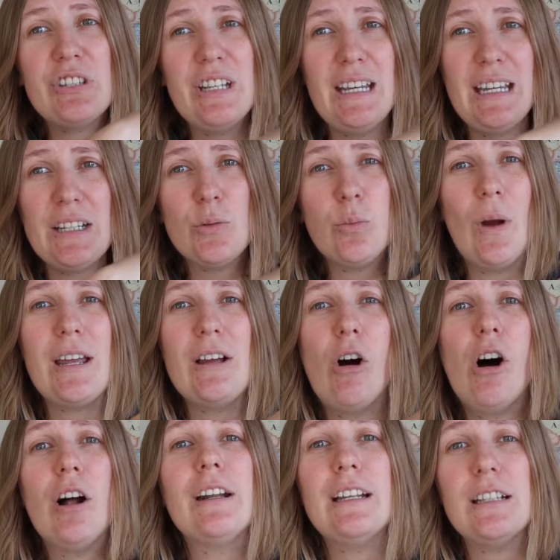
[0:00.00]
sit its weight
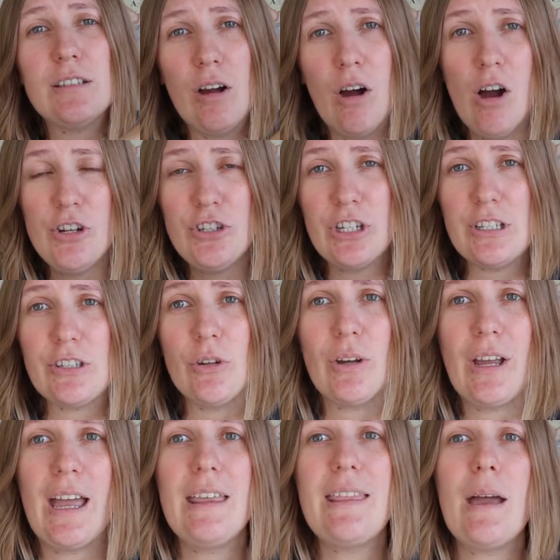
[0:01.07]
on its haunches,
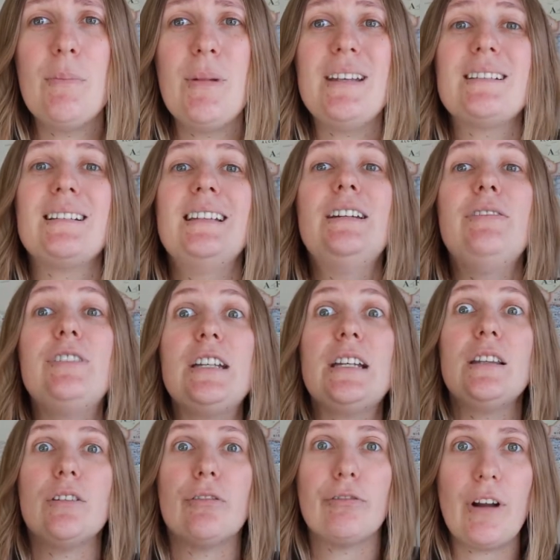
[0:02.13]
okay? That means
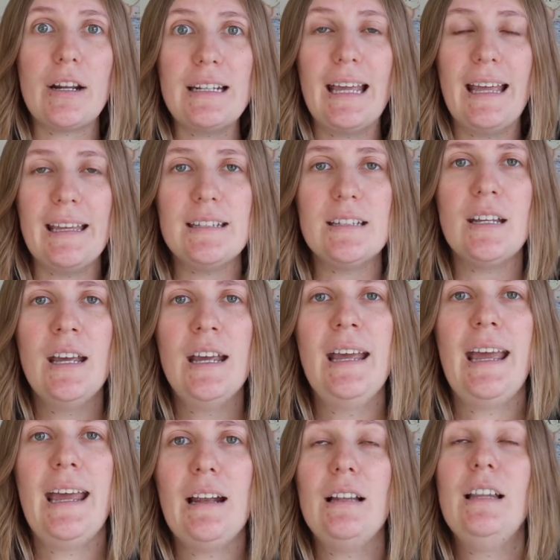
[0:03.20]
lifting the front end
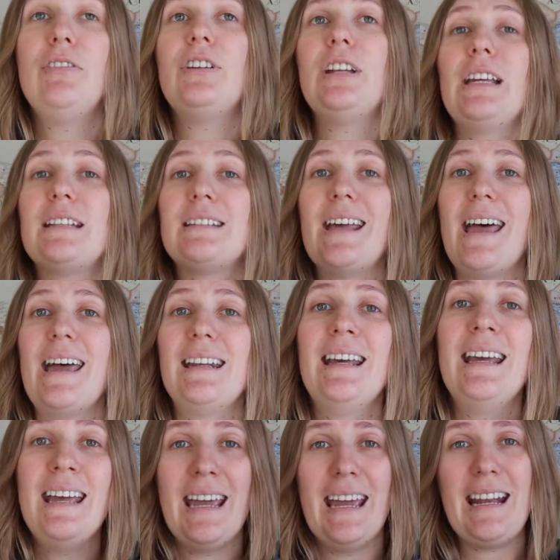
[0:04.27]
and lifting its head
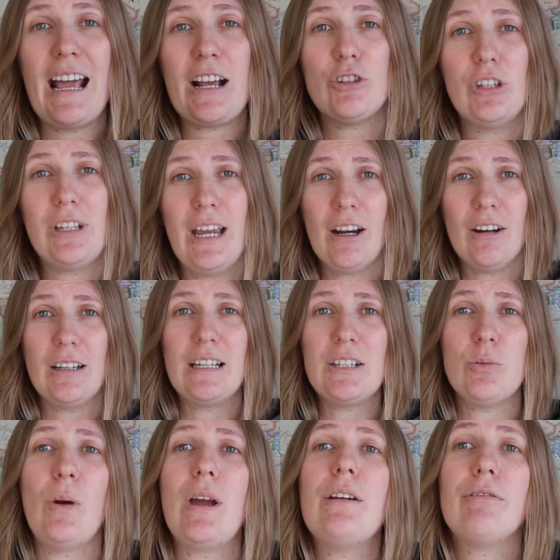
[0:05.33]
and actually carrying
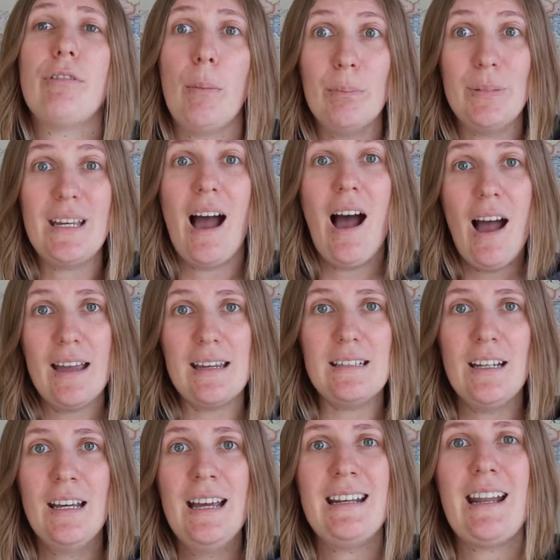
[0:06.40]
its weight from
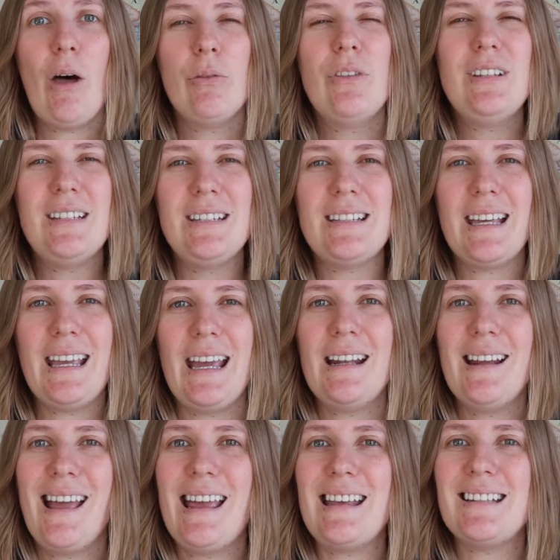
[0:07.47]
behind. Now, this is
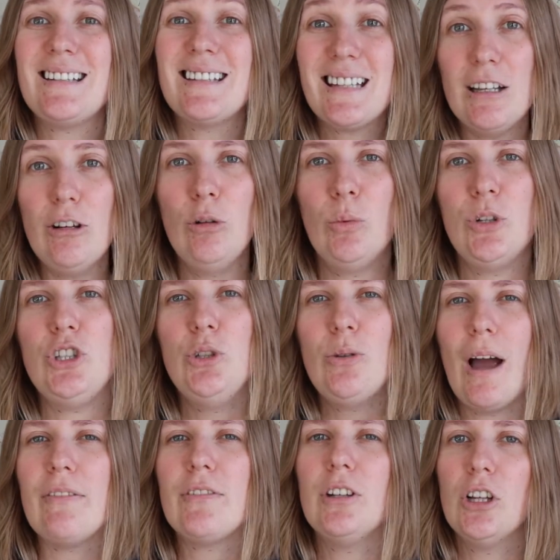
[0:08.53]
again a skill which you
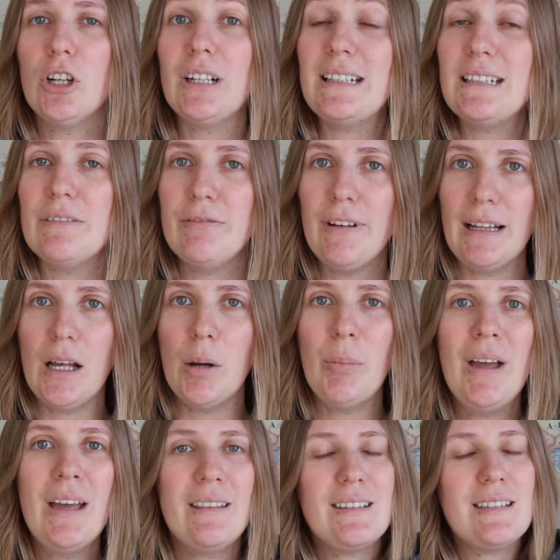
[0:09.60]
have to learn and develop.
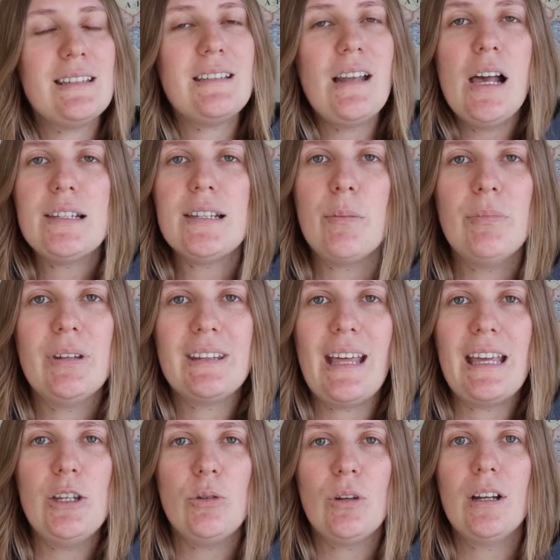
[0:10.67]
This is not something
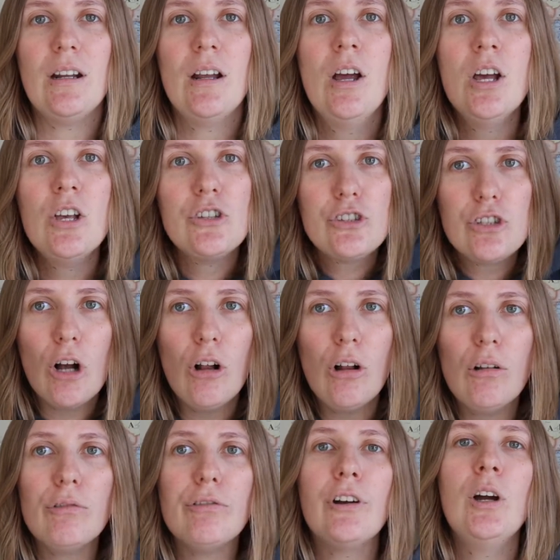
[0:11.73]
that you can
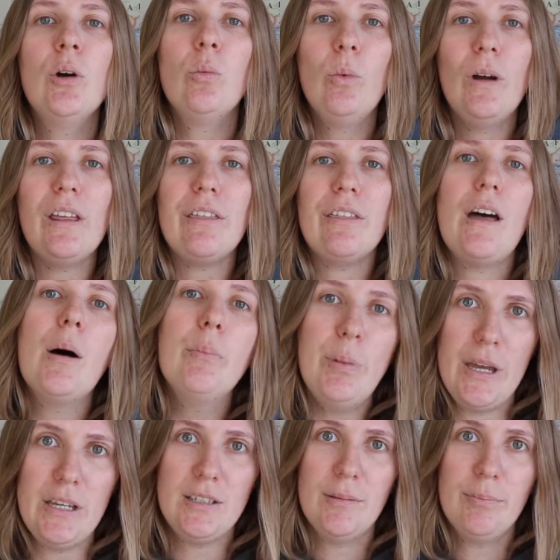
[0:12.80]
solve with a
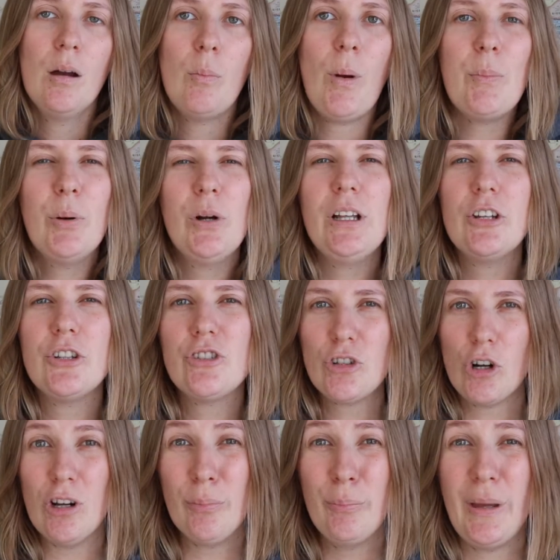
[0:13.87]
bit. By putting a
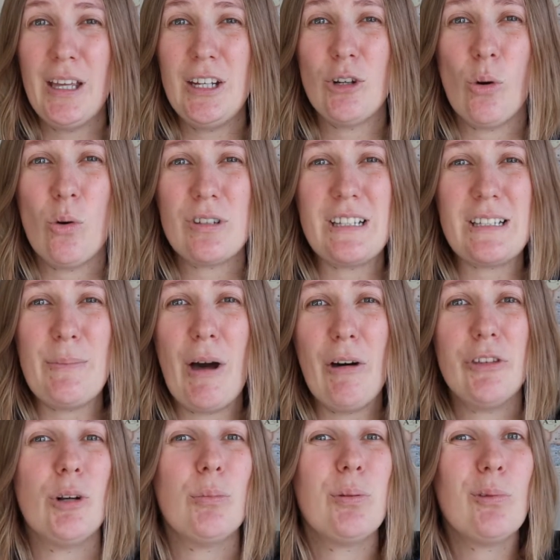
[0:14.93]
strong bit in your horse's
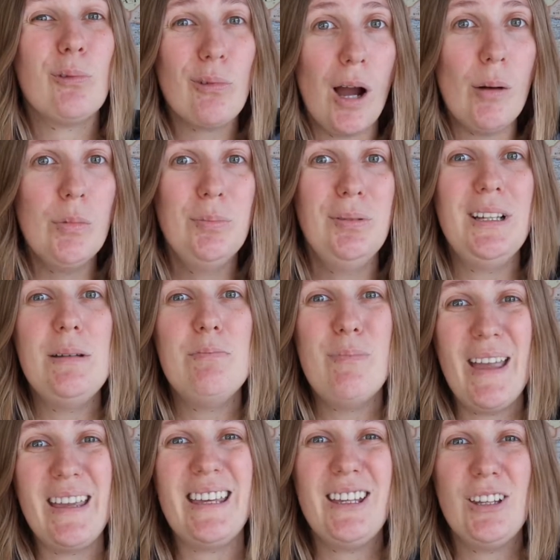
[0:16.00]
mouth, you're probably
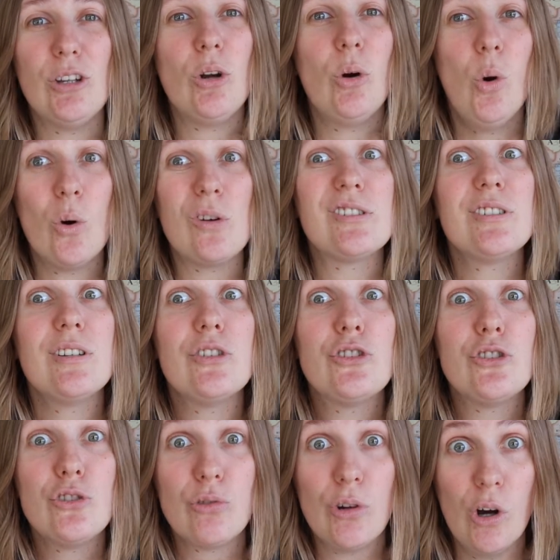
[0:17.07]
making your horse
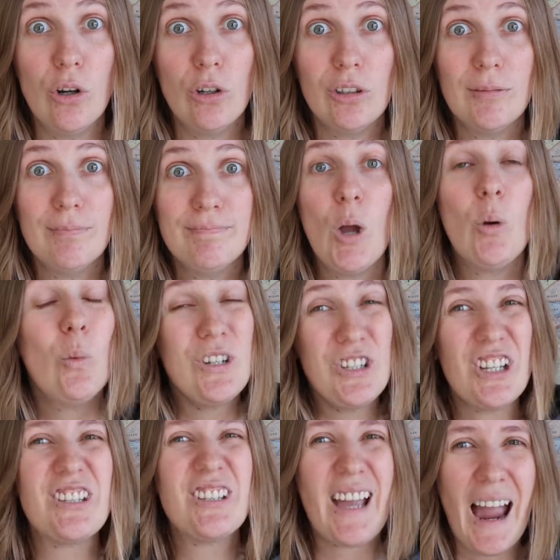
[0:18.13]
strong, which
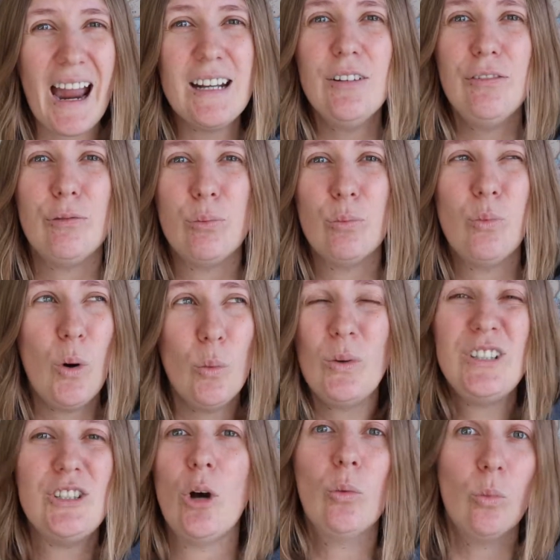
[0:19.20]
is kind of what
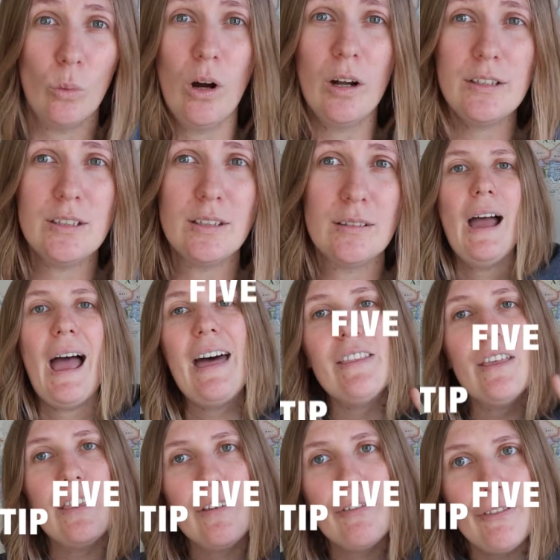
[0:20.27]
we don't want. And
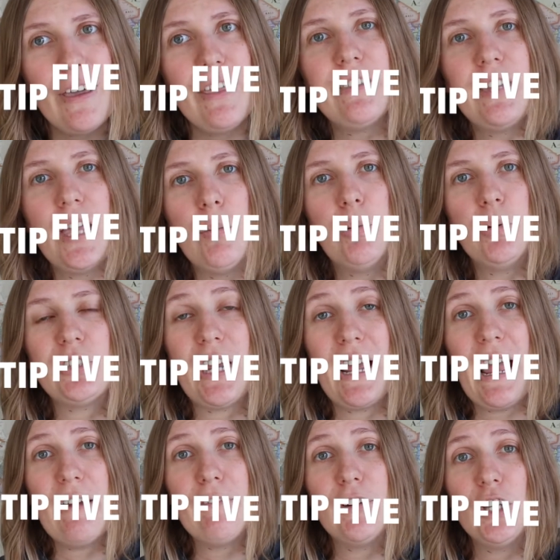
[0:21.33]
then the fifth tip which I
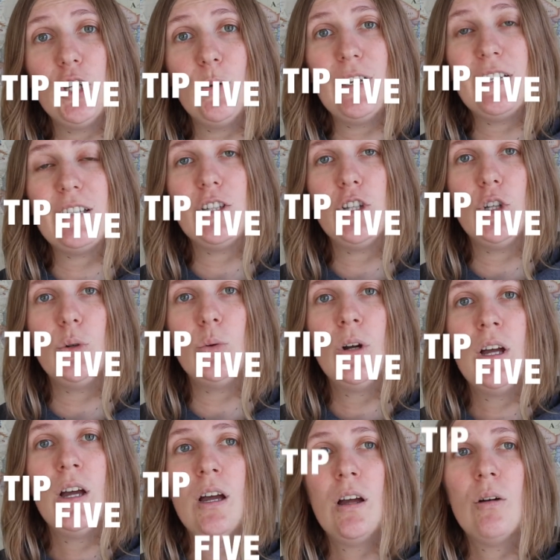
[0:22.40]
have for you is to
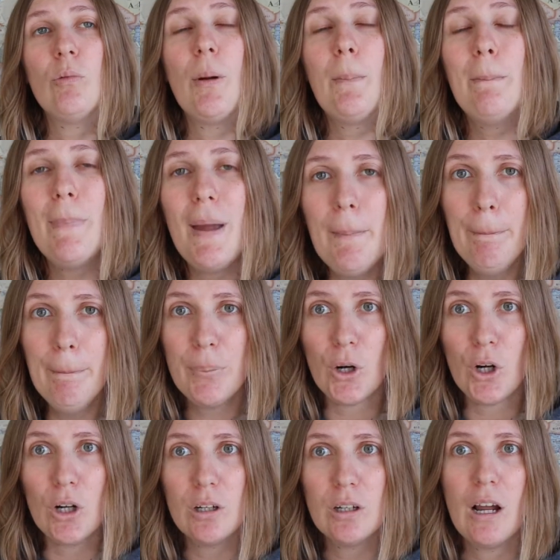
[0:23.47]

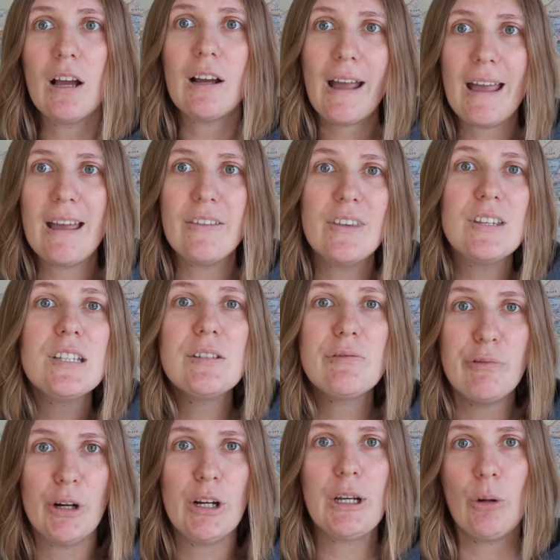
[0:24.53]
remember, okay, and this is
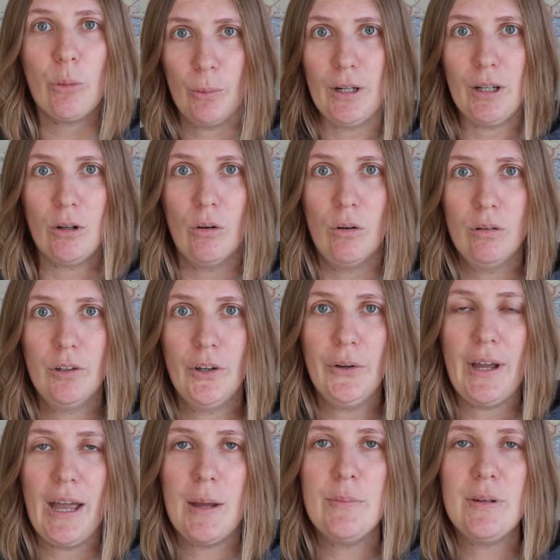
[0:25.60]
very critical,
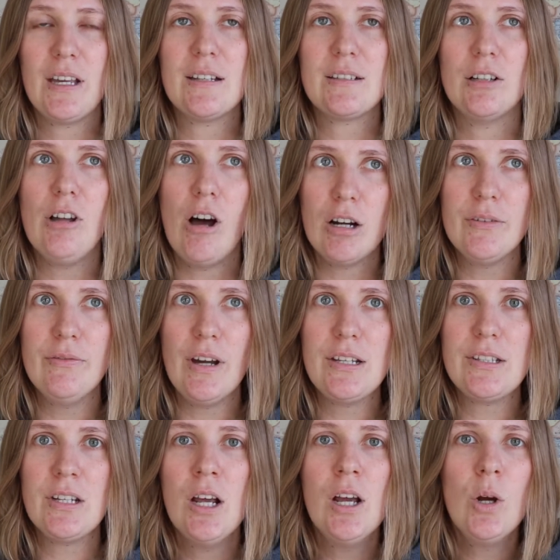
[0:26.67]
okay, because a lot of
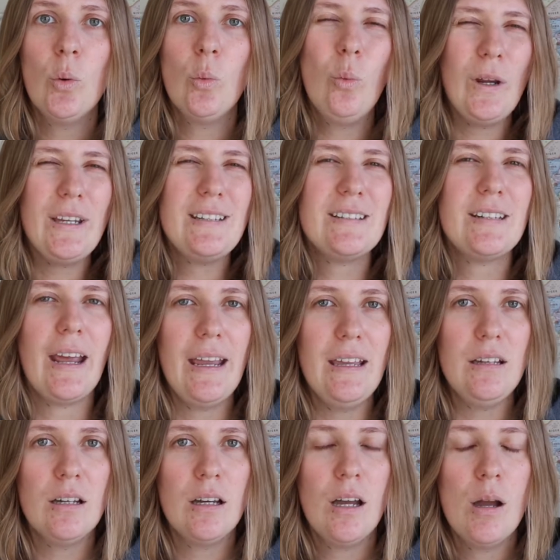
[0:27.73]
us, we
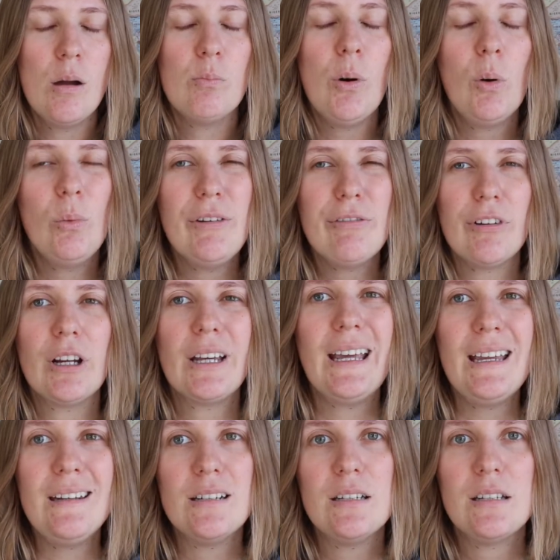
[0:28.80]
take, but we
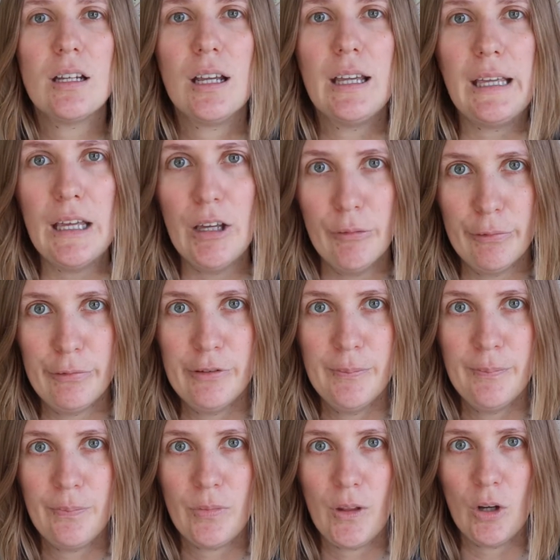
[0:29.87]
forget to give,
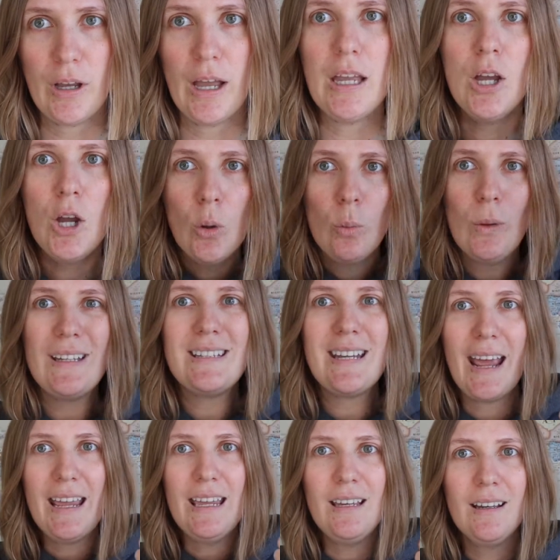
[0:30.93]
okay? We
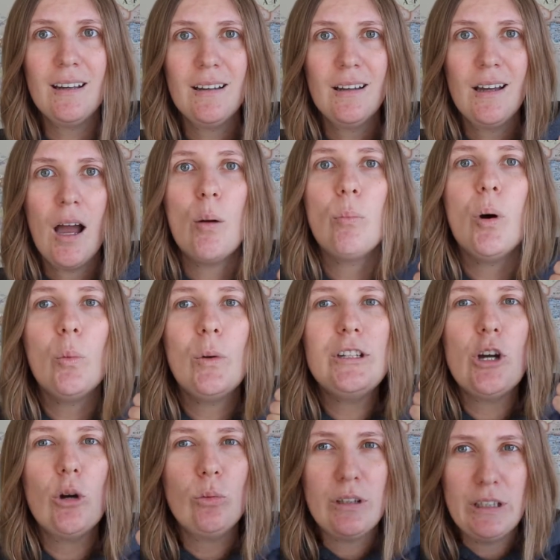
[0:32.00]
take, but we
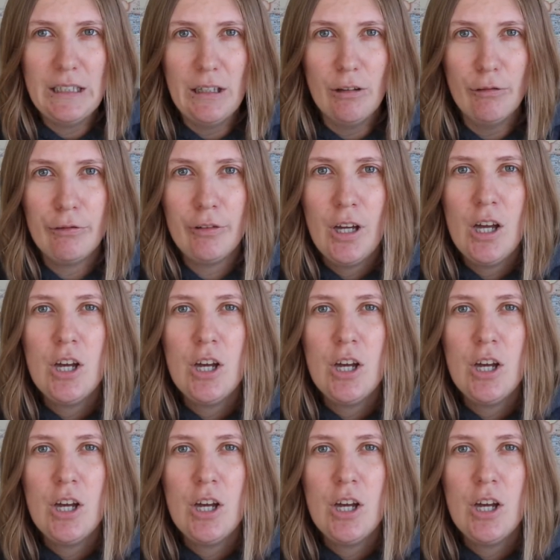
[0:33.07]
don't give.